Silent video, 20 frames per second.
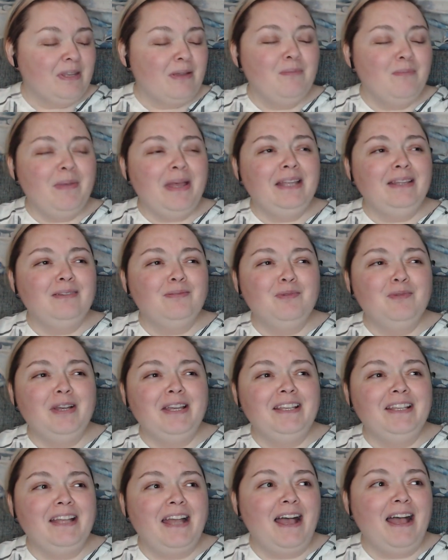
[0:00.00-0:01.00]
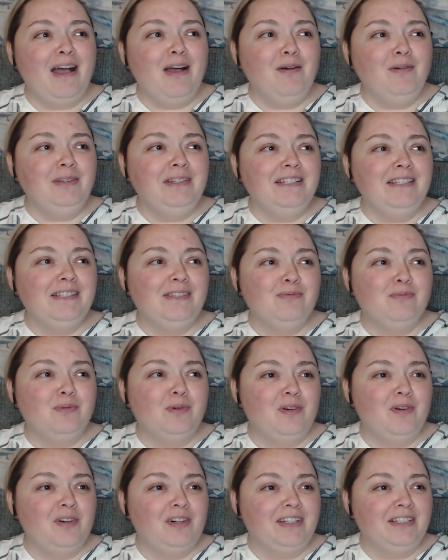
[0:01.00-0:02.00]
But wait, how this
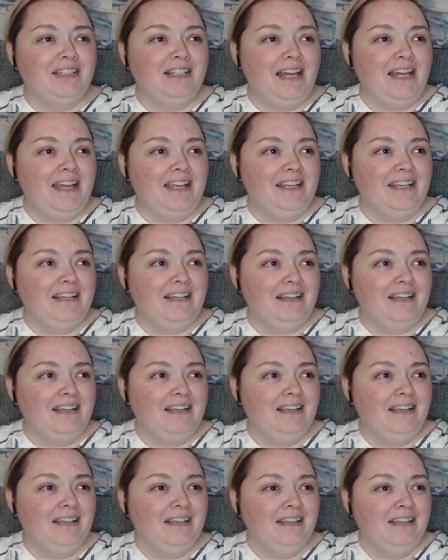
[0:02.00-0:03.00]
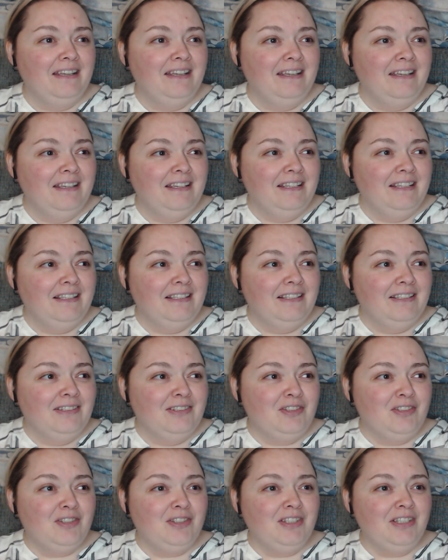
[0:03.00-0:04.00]
worked? Like,
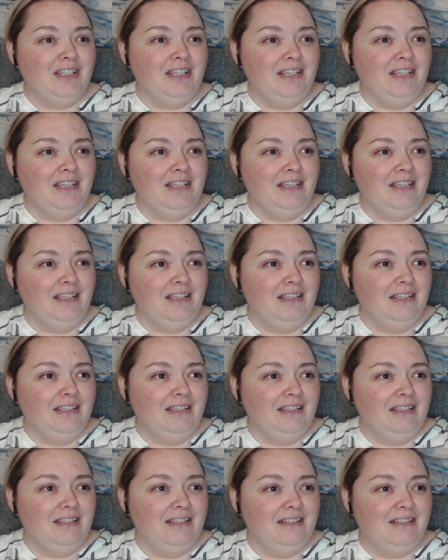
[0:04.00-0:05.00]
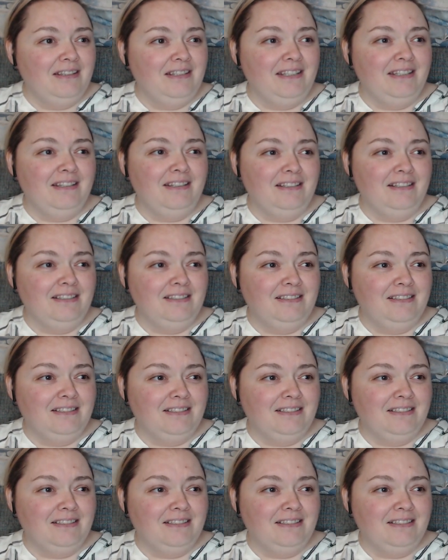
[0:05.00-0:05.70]
she didn't,